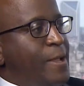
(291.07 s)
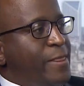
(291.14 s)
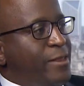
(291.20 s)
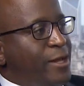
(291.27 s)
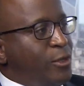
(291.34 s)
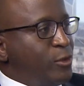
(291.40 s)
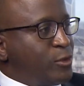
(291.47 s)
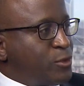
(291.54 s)

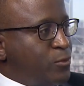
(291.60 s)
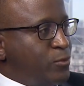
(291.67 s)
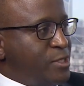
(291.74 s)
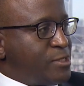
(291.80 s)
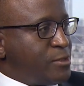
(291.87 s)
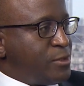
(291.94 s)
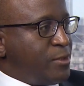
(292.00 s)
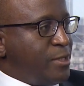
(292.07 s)
that look to
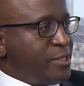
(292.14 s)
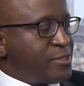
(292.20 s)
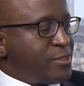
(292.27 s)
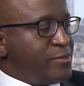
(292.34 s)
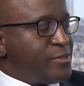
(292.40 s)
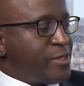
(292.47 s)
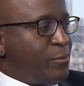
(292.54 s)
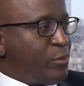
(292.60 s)
list
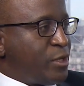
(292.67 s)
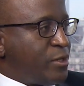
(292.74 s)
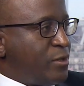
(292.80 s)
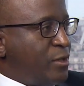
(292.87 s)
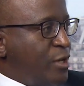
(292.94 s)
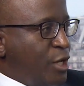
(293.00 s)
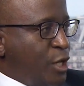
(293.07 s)
in Zambia.